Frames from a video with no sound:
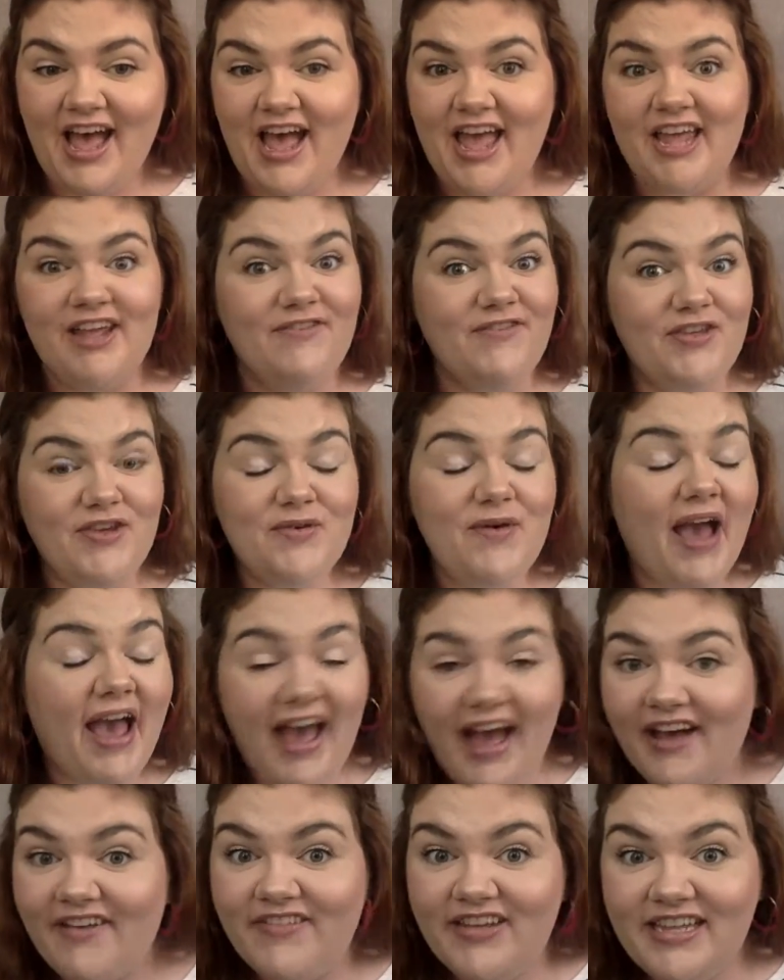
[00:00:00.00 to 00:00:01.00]
If you
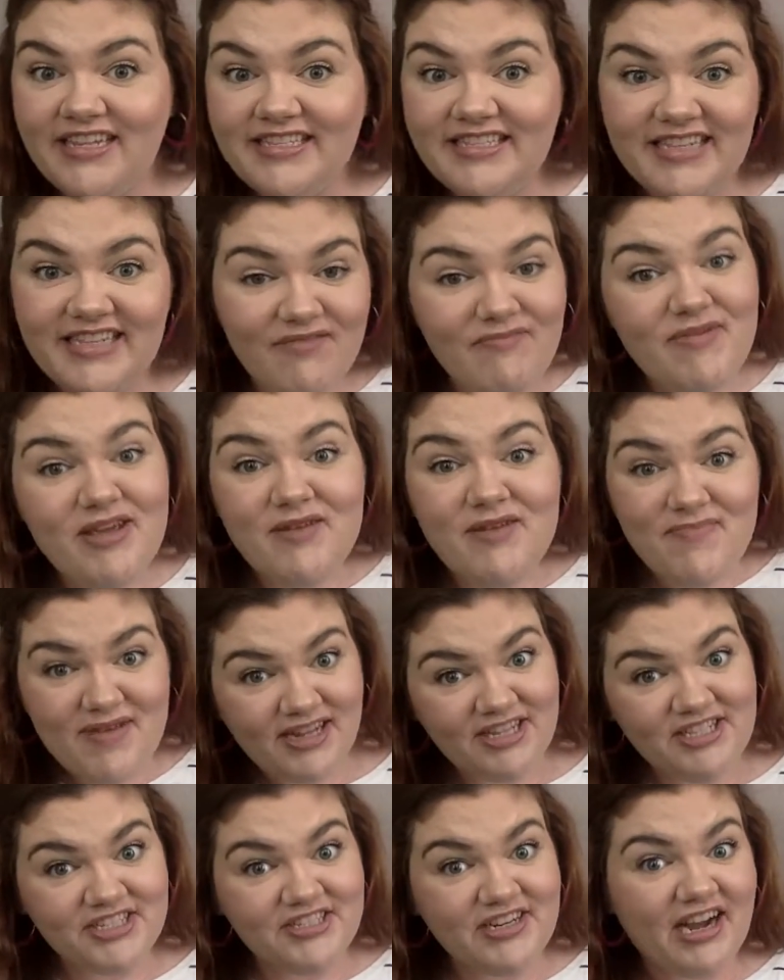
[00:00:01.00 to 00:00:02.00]
have it, send me a
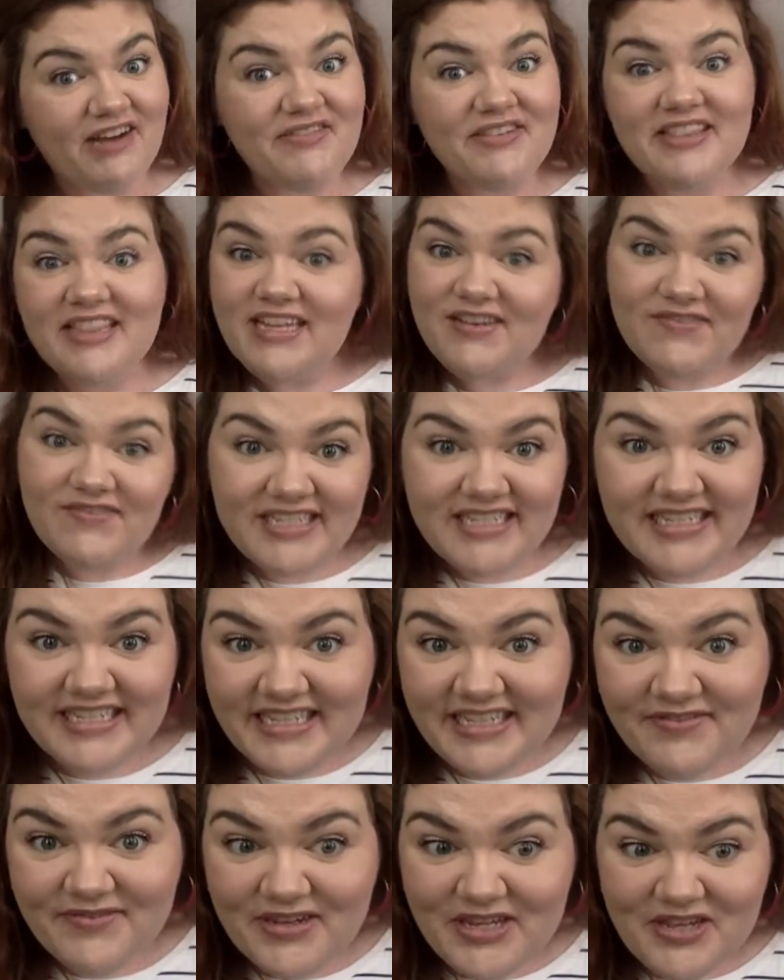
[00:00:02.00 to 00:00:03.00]
picture. I would love to
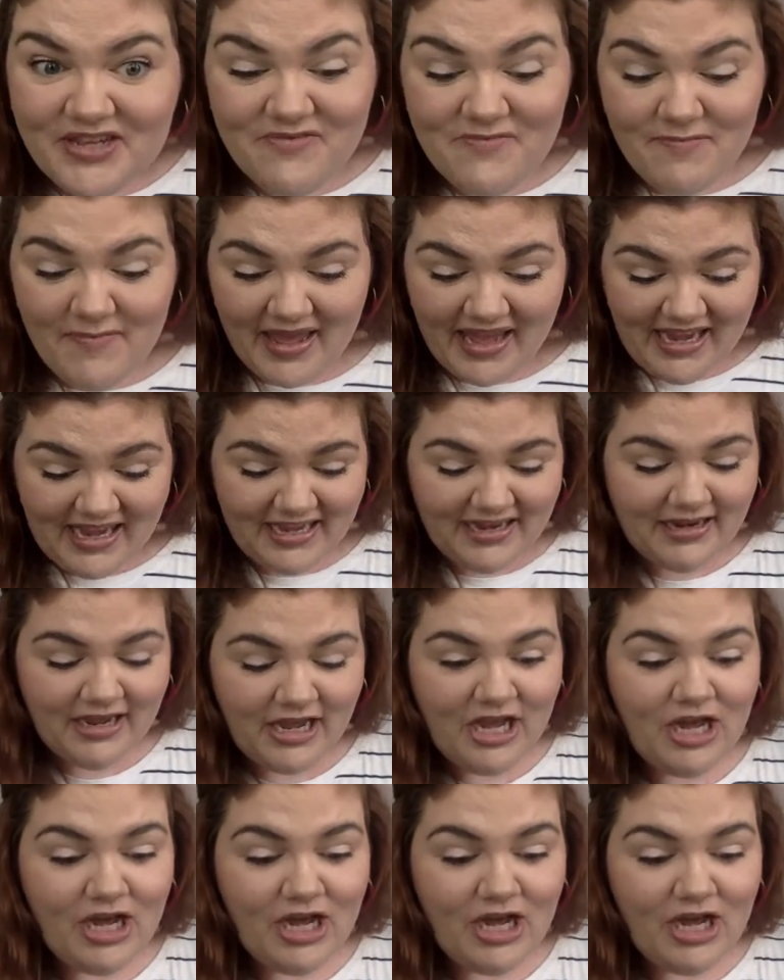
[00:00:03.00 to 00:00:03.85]
see what you made.